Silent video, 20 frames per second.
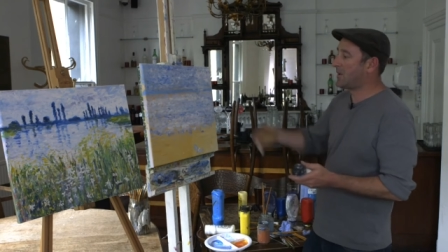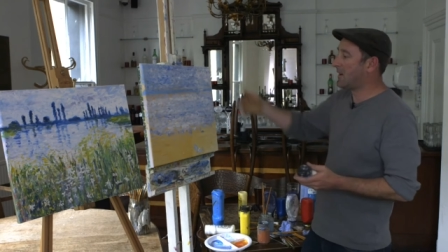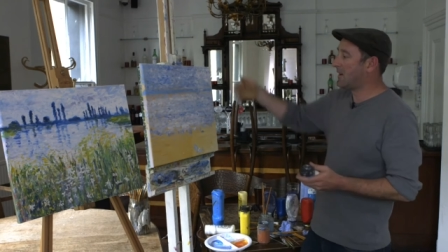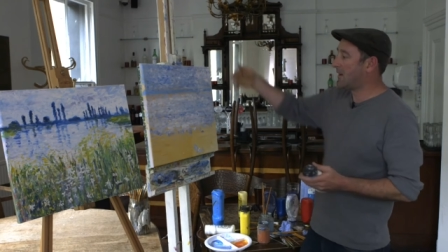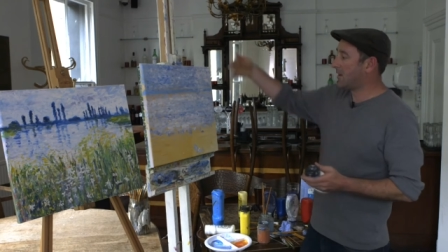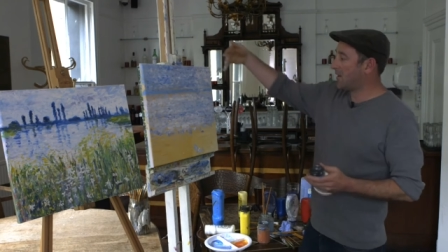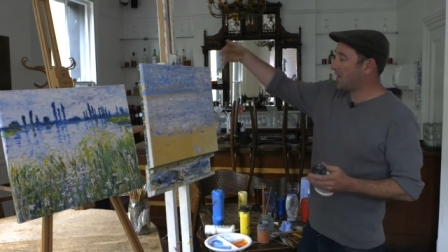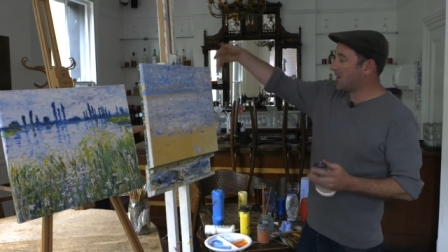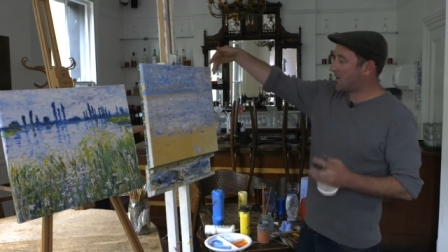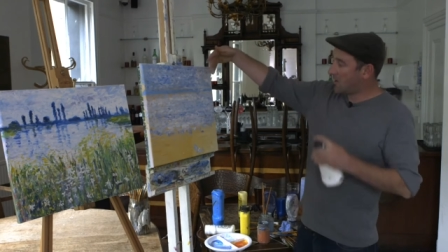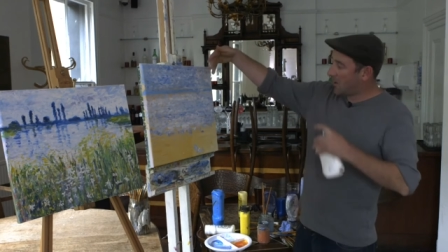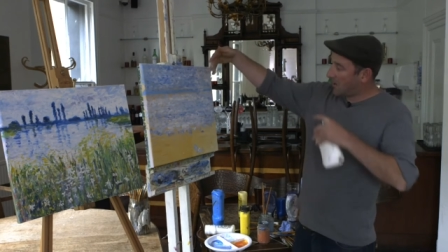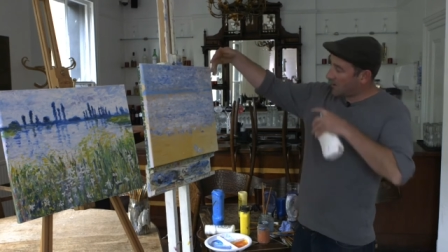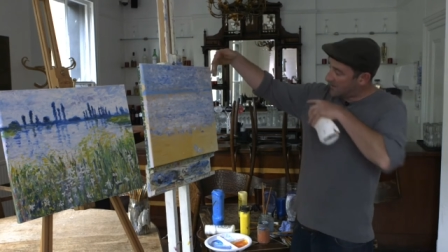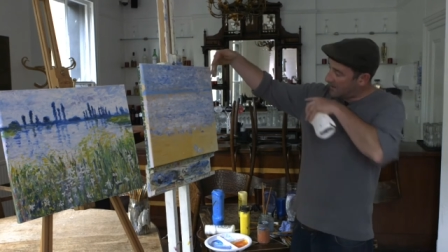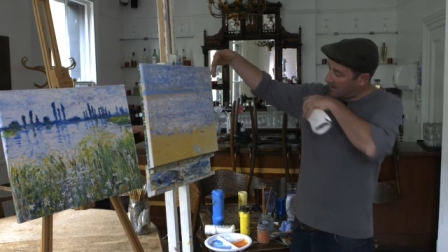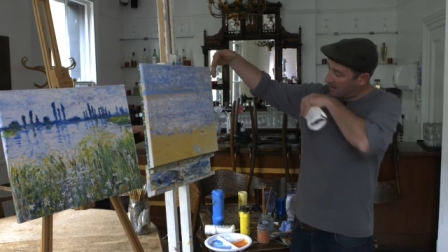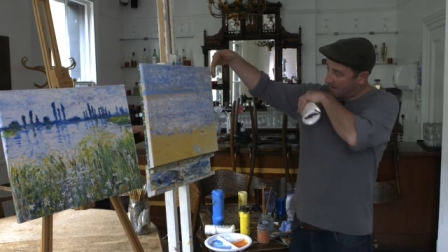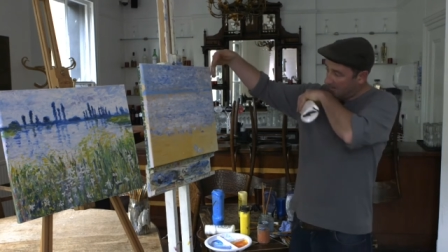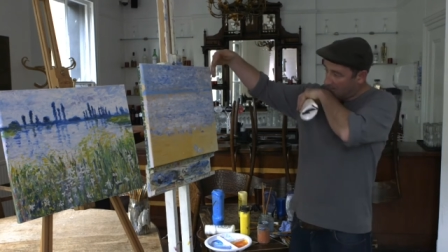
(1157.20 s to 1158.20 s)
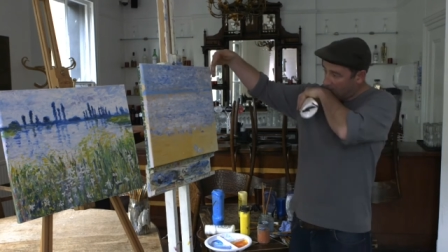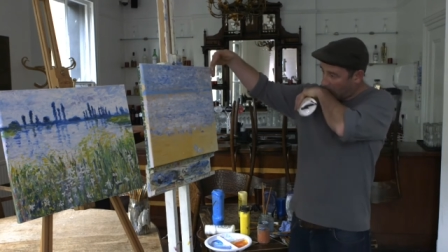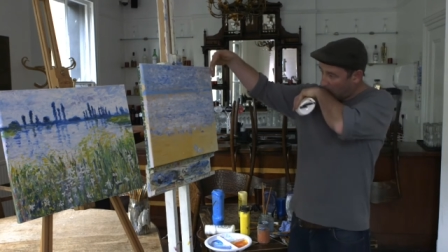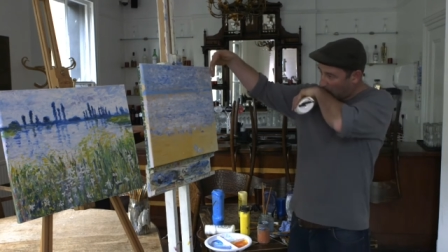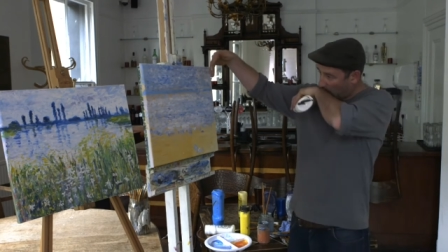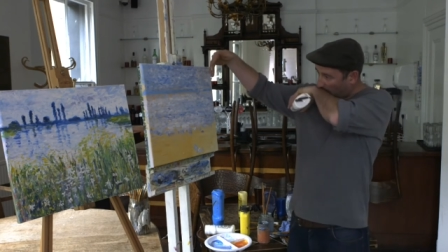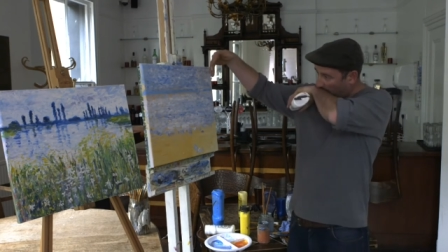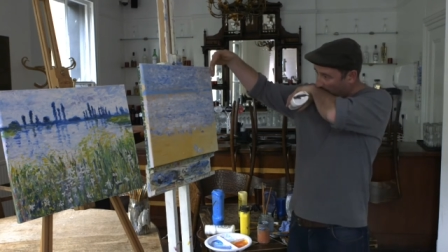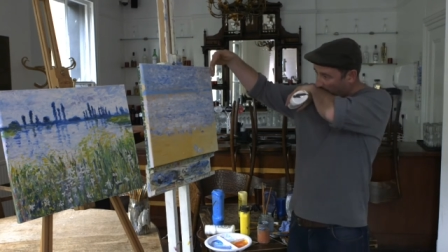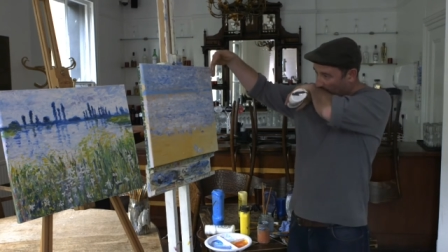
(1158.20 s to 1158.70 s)
kind of going to cut in.
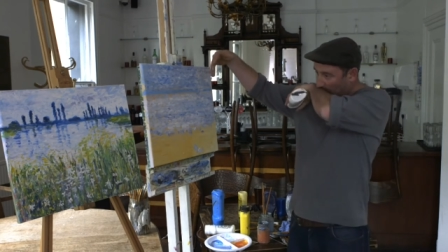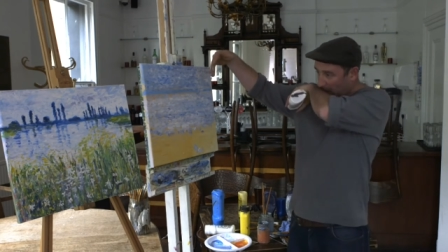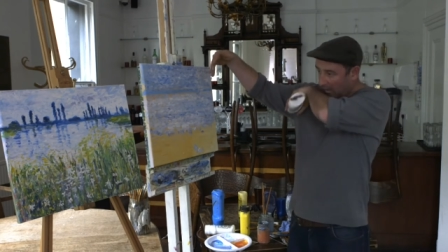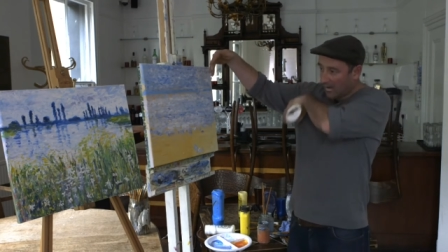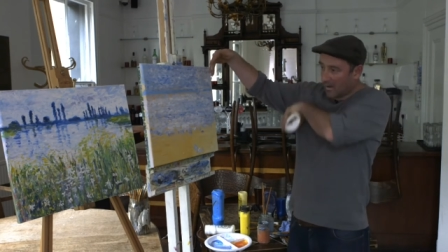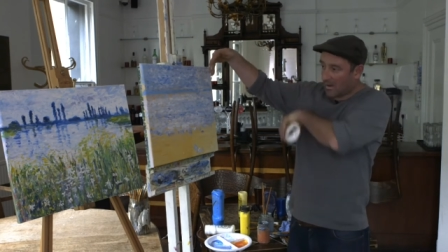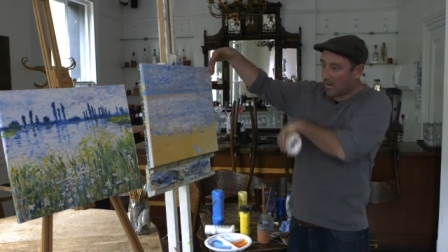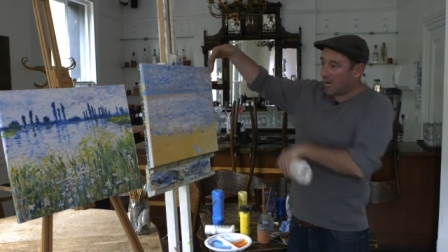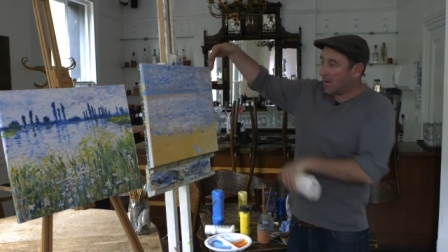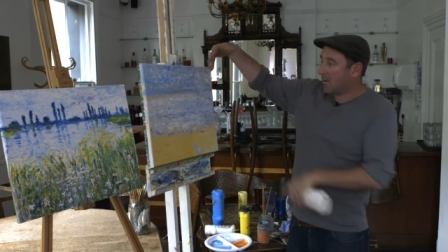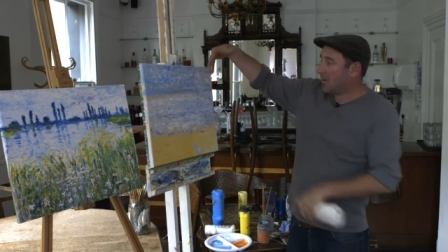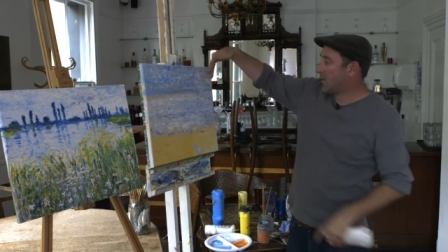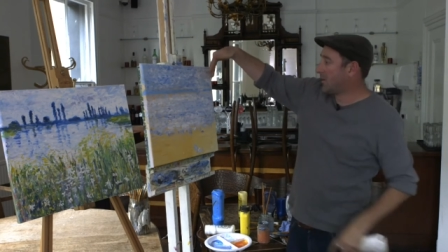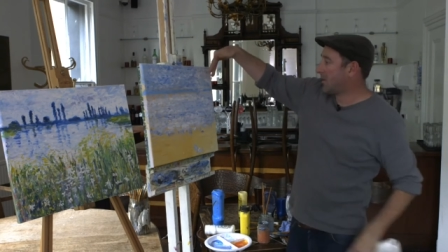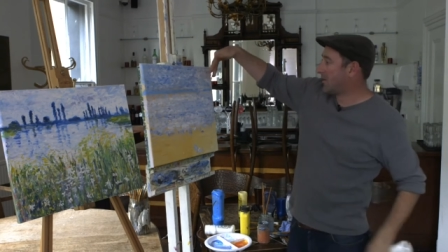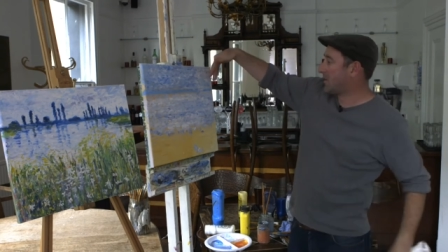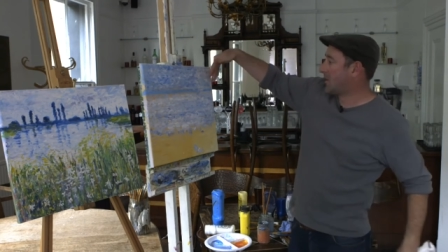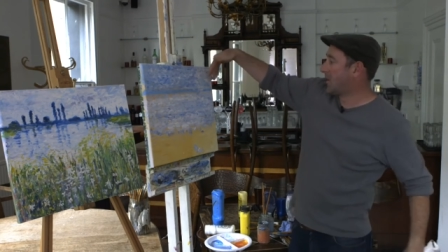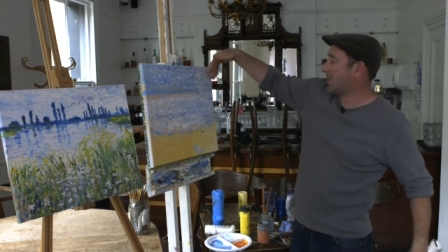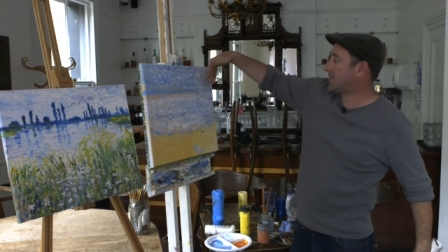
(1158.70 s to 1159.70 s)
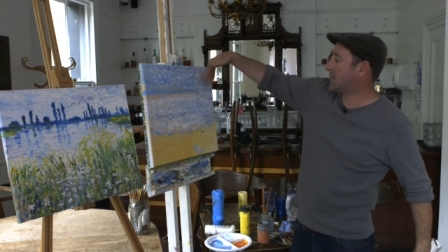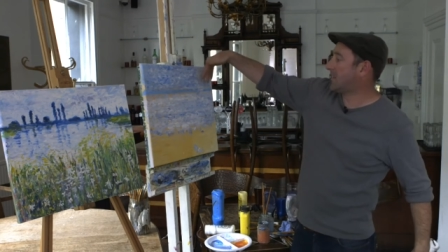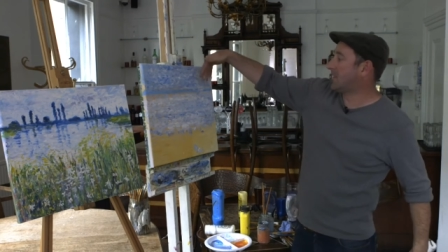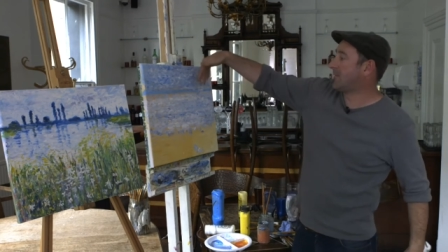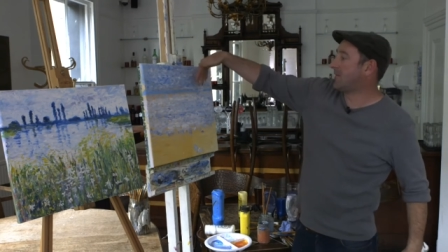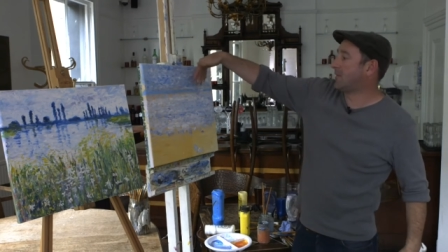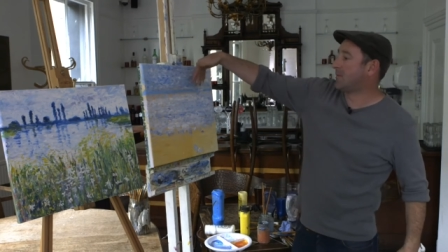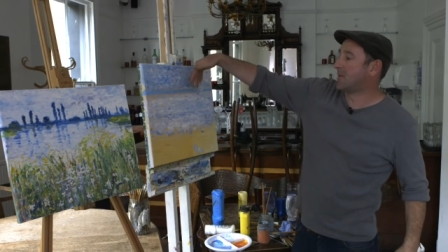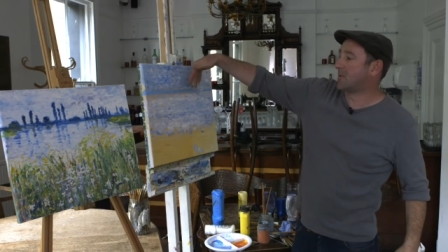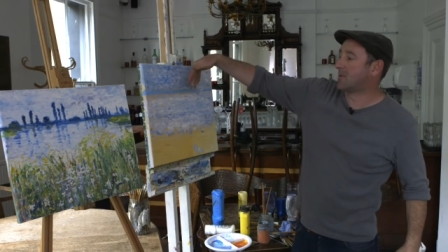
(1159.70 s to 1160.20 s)
We're going to cut
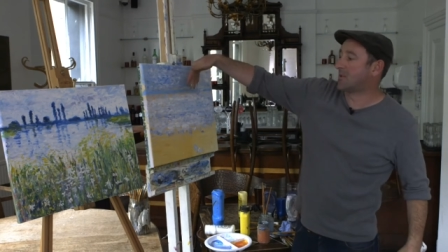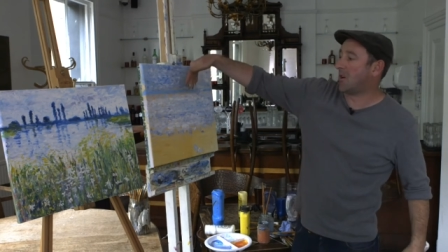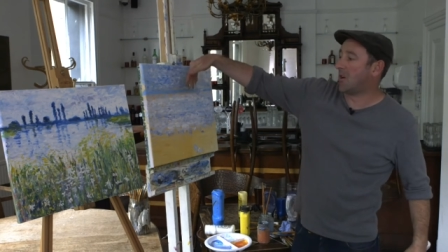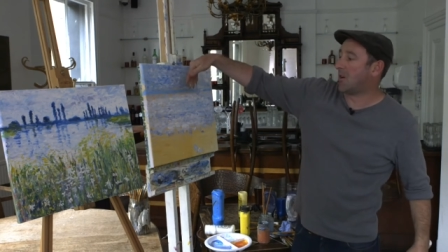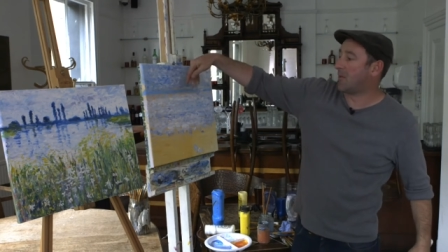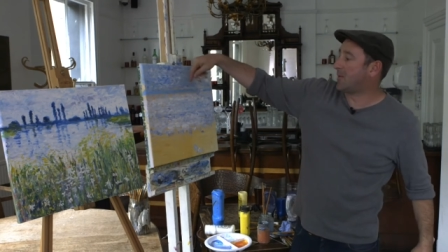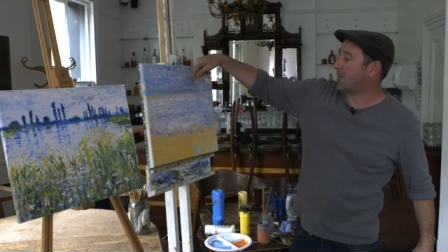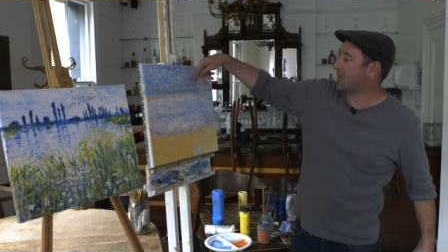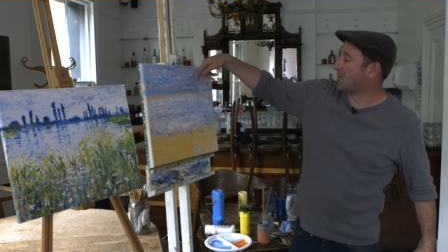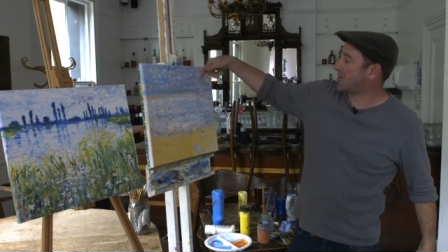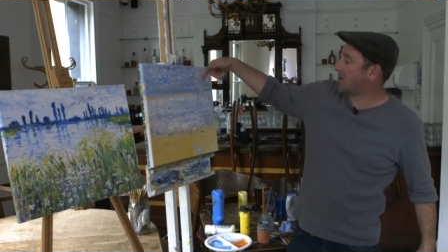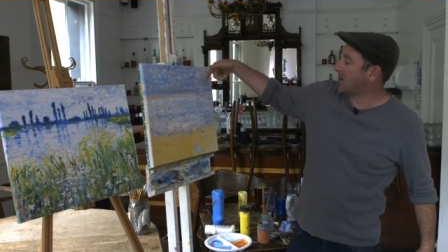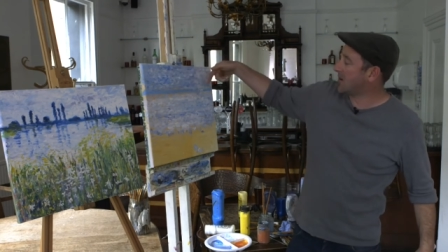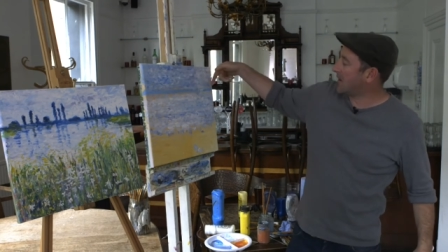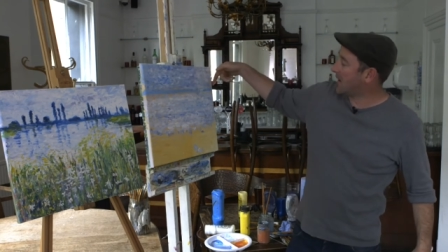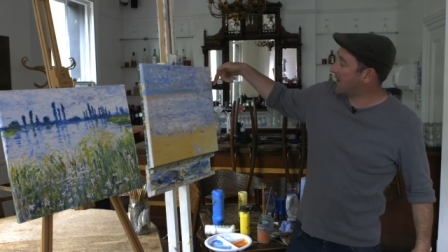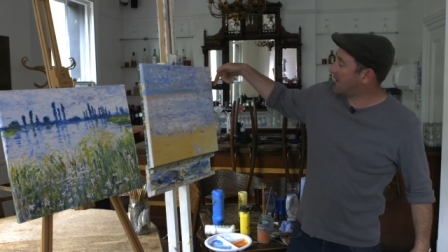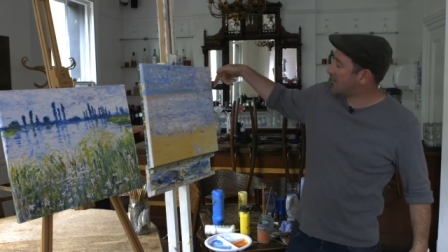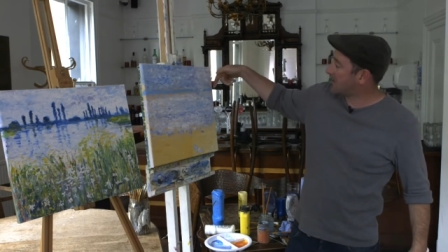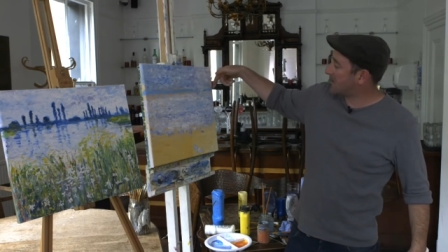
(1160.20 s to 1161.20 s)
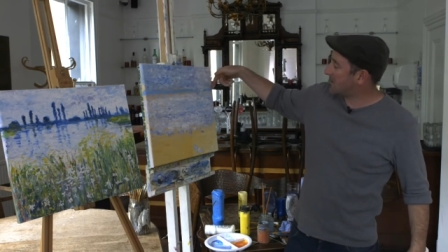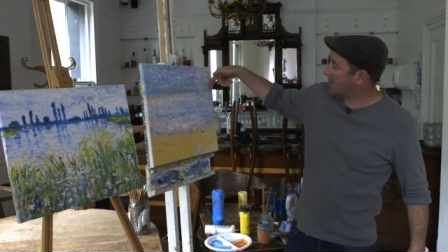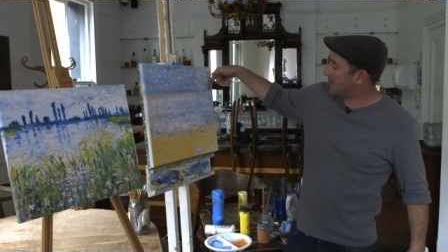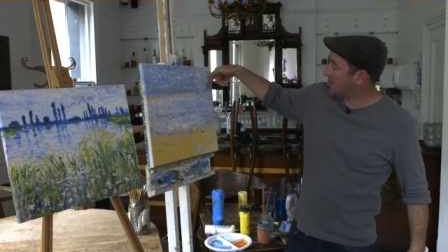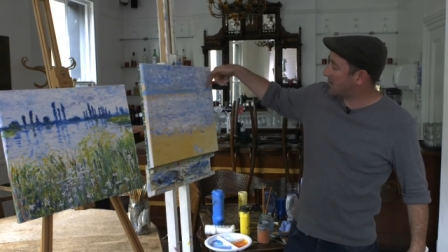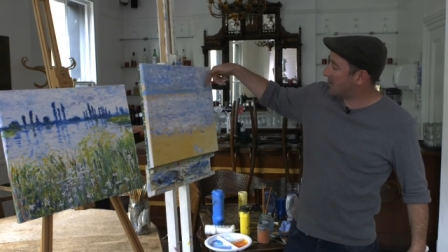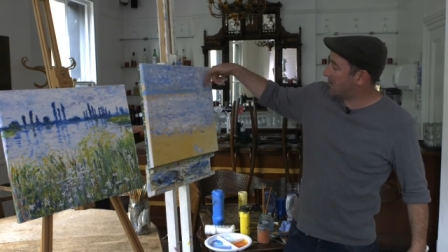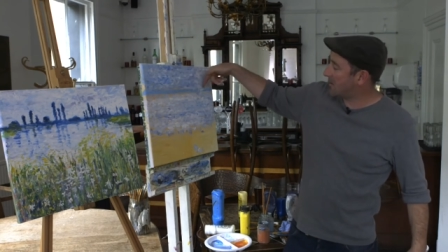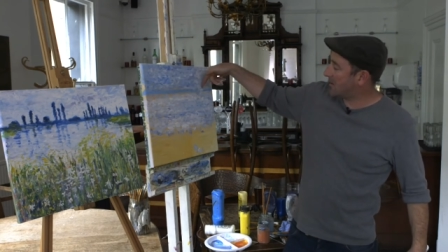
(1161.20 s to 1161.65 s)
in from the top and try and get this uh,